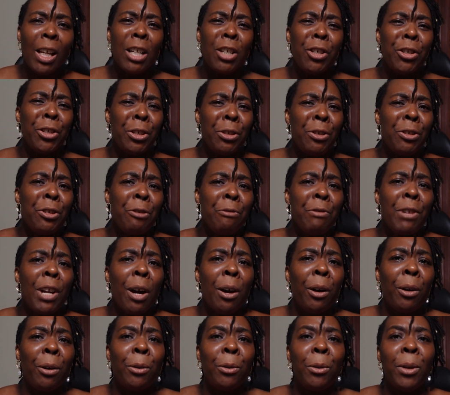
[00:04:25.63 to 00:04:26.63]
Do you
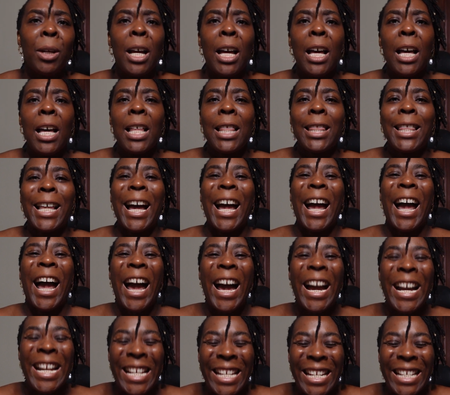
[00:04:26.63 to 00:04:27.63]
know that
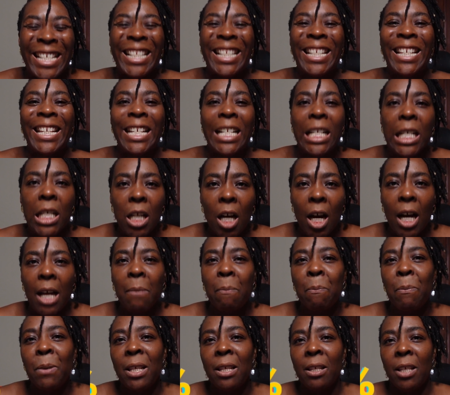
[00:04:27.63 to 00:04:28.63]

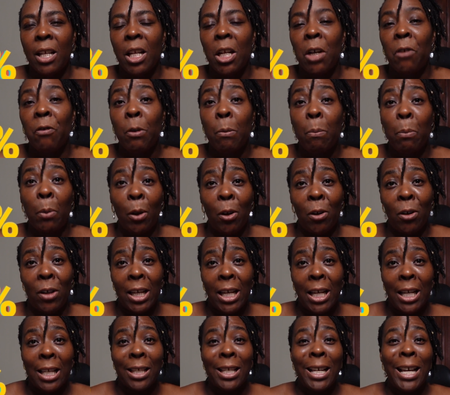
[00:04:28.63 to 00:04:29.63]
89% of
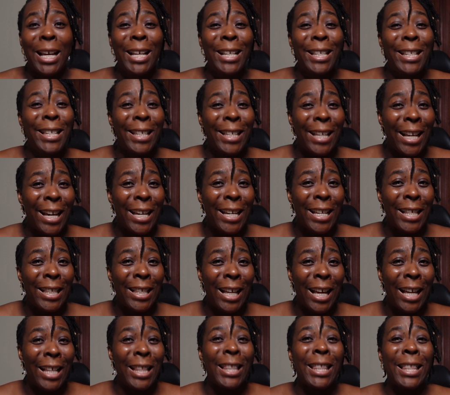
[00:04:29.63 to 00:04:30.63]
employees say
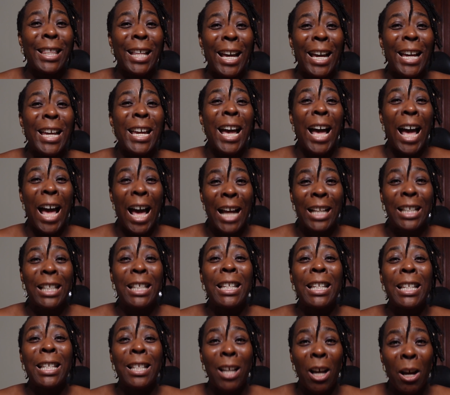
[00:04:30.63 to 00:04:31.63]
that they at
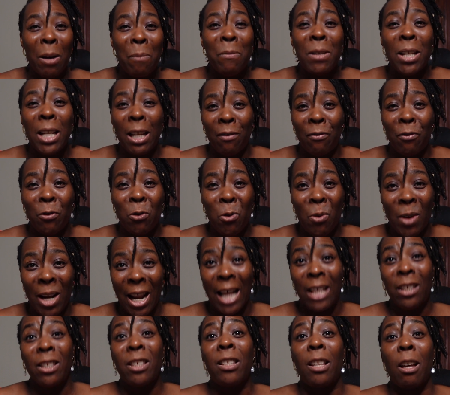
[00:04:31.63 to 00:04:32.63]
some level and
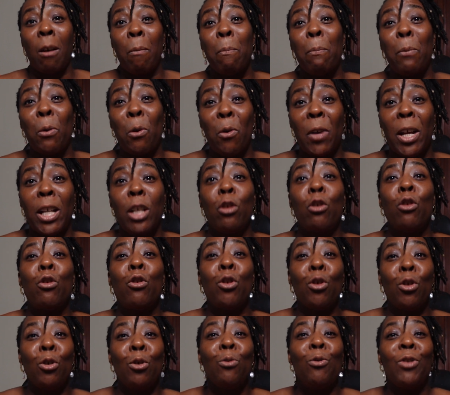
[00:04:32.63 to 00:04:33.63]
at some point
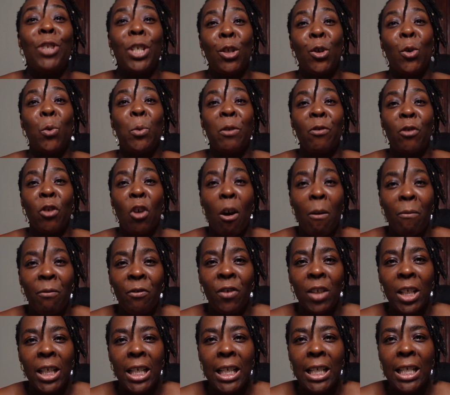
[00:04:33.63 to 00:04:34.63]
do deal with
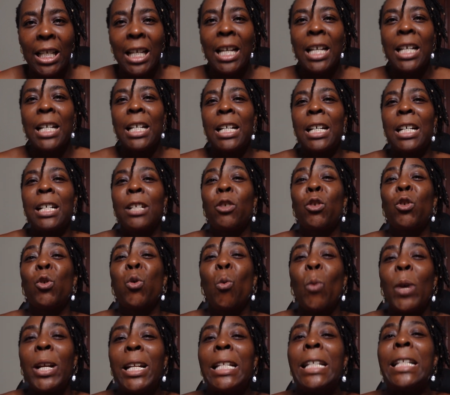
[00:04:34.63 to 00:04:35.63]
conflict, and
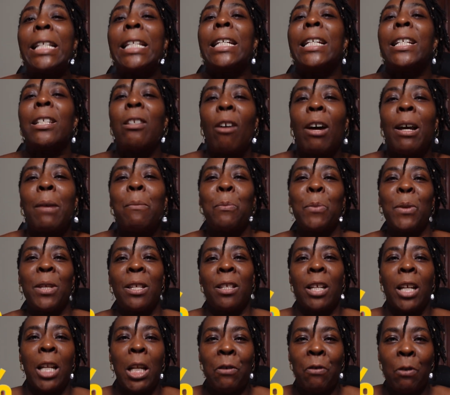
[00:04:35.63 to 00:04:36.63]

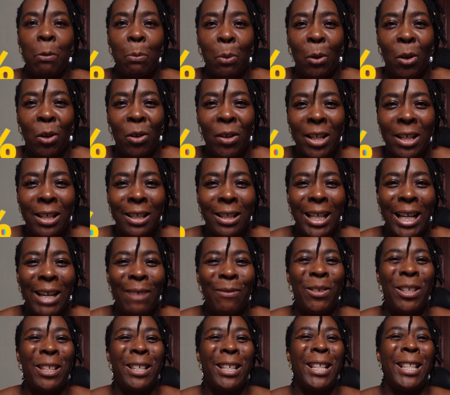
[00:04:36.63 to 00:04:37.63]
29% of employees
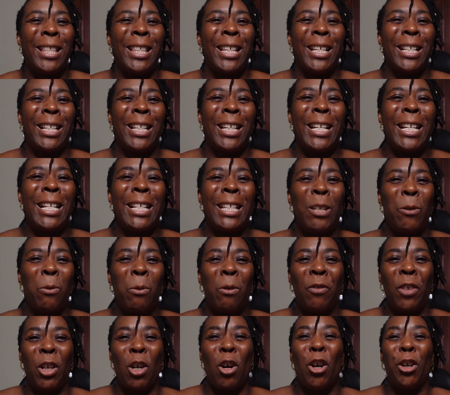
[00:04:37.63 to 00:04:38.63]
have said that they deal
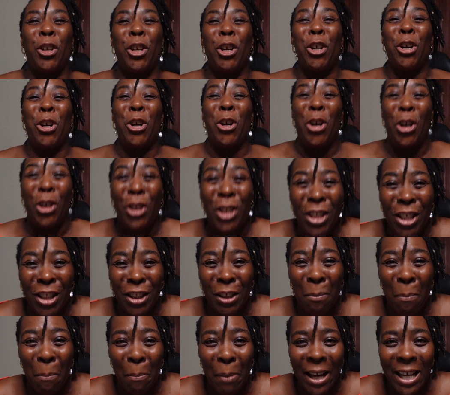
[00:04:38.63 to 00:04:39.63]
with it on a
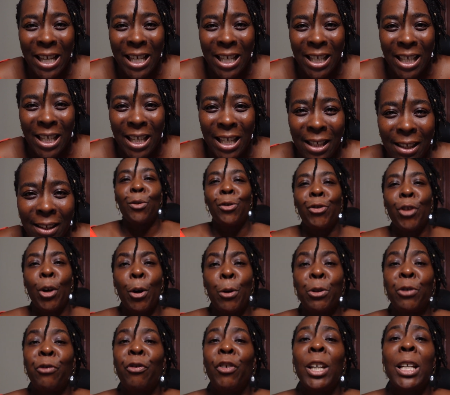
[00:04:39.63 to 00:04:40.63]
constant basis?
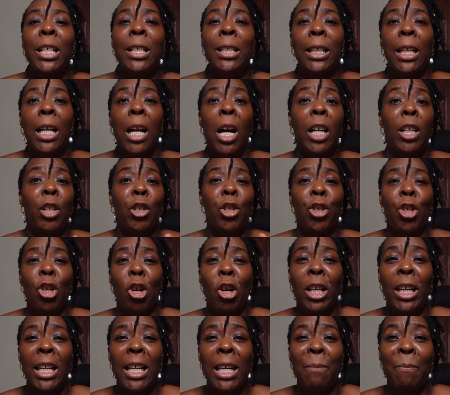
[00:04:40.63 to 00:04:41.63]
Those figures are kind of
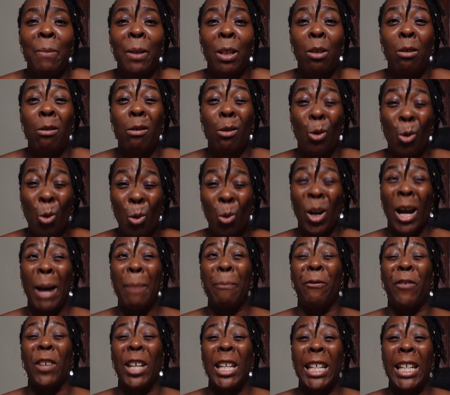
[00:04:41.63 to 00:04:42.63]
shocking, because all
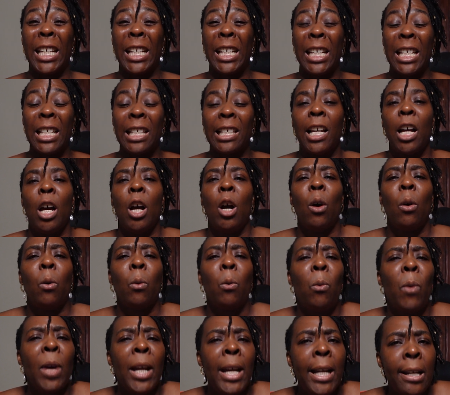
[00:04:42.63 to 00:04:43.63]
I'm thinking is,
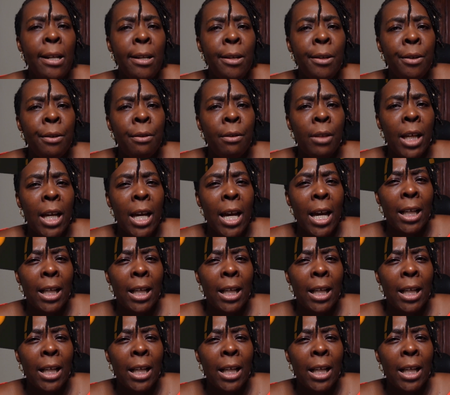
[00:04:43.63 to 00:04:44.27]
when do they